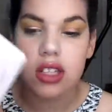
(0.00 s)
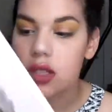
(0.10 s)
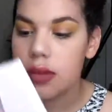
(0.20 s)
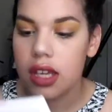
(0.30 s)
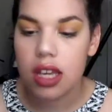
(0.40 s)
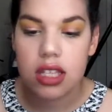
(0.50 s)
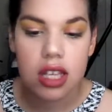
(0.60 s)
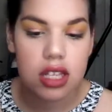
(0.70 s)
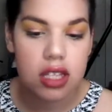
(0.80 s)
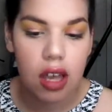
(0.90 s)
just because
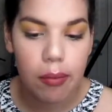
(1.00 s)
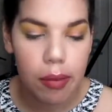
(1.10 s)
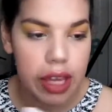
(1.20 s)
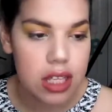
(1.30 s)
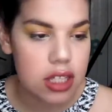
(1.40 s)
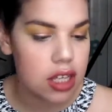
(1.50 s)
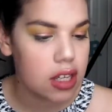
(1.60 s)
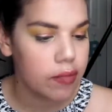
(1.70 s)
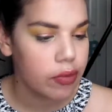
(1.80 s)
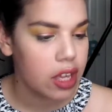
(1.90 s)
it's
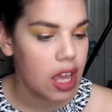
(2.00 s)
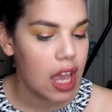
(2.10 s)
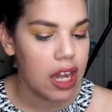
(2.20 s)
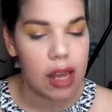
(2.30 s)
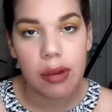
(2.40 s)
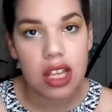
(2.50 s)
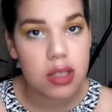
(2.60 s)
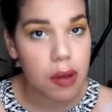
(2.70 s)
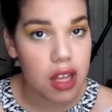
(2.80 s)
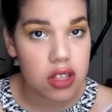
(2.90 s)
amazing. And I'm not
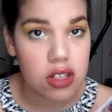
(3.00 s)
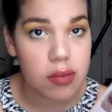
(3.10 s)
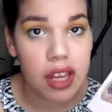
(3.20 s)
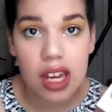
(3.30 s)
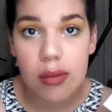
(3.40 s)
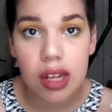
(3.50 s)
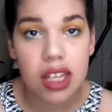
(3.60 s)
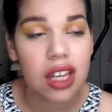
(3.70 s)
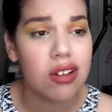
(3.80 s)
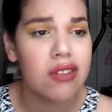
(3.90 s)
sponsored by
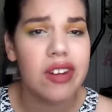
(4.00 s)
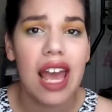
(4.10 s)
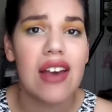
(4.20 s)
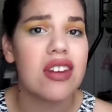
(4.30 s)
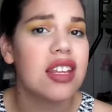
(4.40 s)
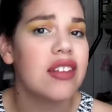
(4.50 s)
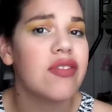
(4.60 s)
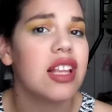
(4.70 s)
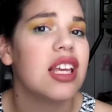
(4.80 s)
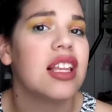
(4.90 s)
anybody. I don't even have any
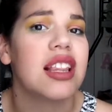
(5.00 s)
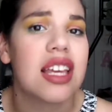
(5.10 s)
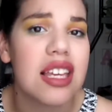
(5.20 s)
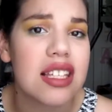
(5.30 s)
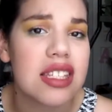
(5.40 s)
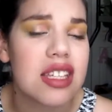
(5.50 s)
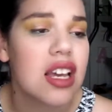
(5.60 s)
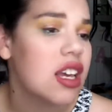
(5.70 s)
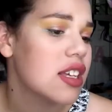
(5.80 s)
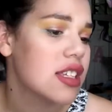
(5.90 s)
affiliate links.
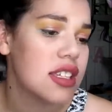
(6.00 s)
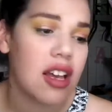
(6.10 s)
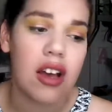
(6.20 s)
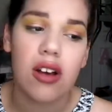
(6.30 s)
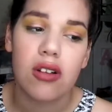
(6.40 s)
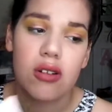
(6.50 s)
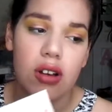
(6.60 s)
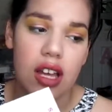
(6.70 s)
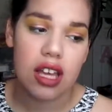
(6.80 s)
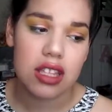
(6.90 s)

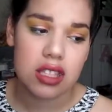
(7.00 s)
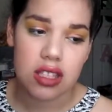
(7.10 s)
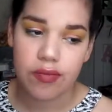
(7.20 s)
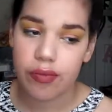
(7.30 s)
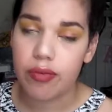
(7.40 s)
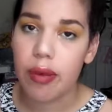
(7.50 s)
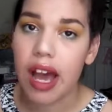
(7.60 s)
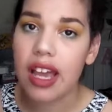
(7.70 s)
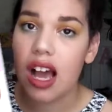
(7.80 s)
So it's my